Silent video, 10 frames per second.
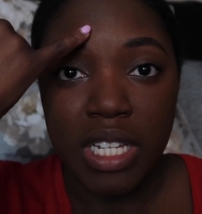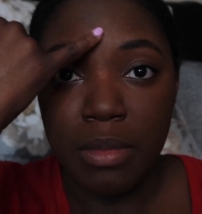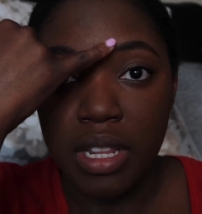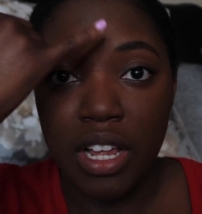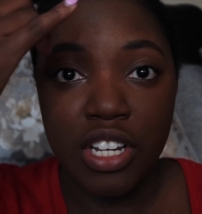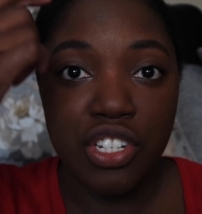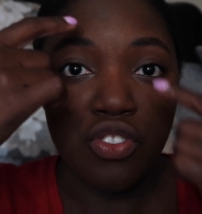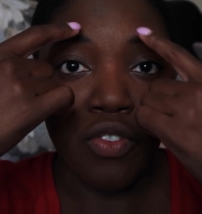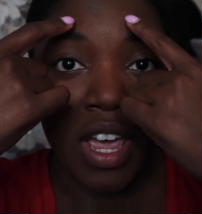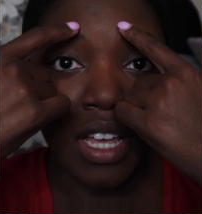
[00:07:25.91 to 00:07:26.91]
I mean, like
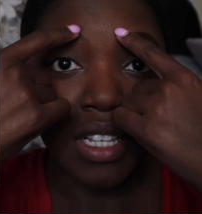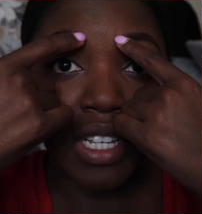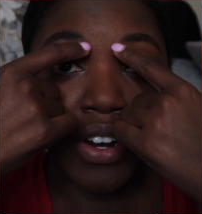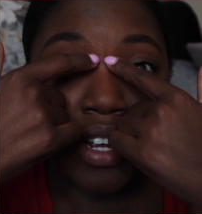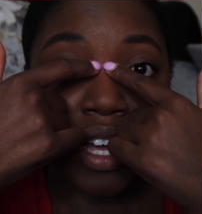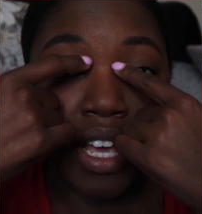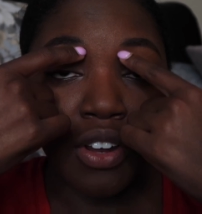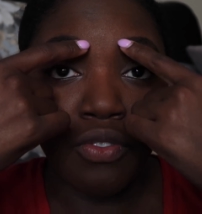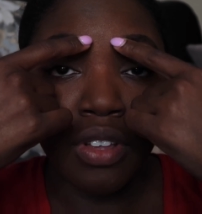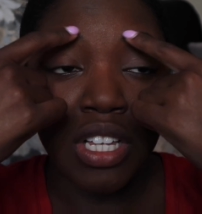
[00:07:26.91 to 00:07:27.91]
just right in this area, I
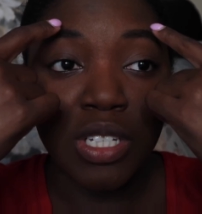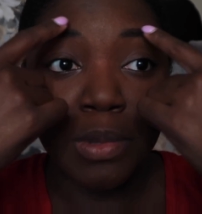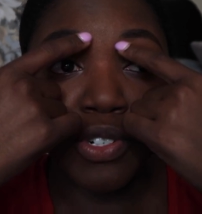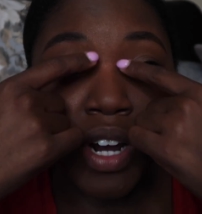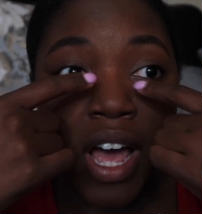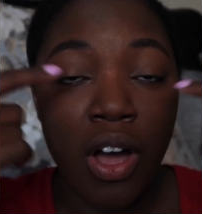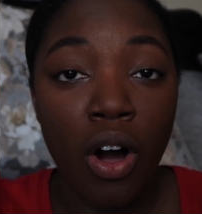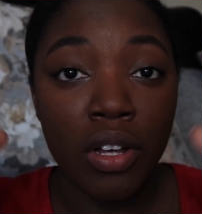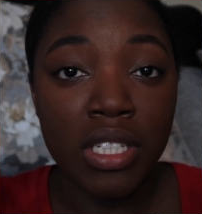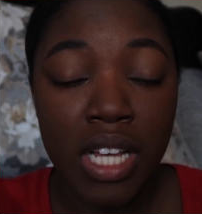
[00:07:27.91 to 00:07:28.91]
get really super dry
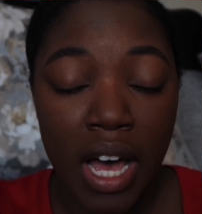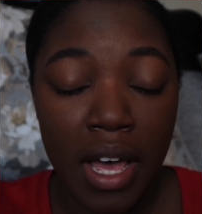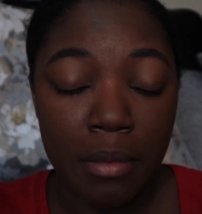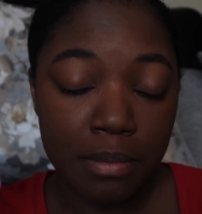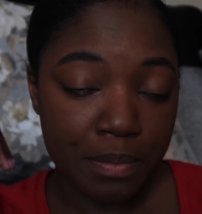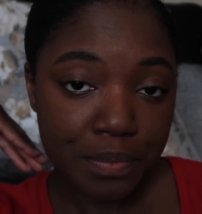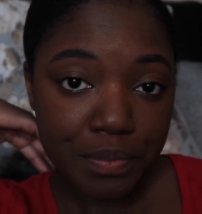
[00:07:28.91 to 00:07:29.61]
all the time.